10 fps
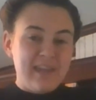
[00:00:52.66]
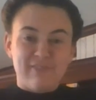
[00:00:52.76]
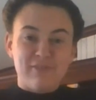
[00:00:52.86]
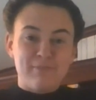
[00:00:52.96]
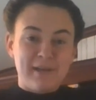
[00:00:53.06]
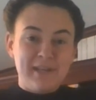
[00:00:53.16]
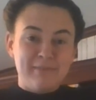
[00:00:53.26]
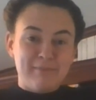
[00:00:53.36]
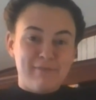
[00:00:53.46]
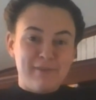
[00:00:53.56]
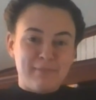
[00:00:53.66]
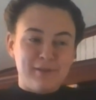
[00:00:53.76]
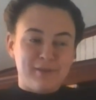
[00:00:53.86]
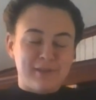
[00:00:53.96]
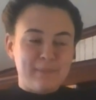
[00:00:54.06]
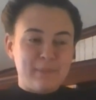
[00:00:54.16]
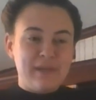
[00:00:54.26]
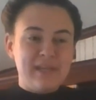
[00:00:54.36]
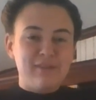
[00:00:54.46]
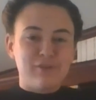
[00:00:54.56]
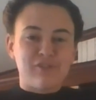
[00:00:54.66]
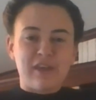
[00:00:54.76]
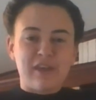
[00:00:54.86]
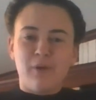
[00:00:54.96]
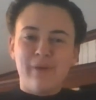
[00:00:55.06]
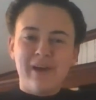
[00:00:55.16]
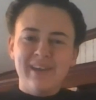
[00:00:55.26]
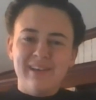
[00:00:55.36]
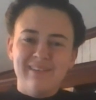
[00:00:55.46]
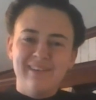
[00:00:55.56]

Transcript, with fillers: And everybody in my family looked at me and went, It looks like a what?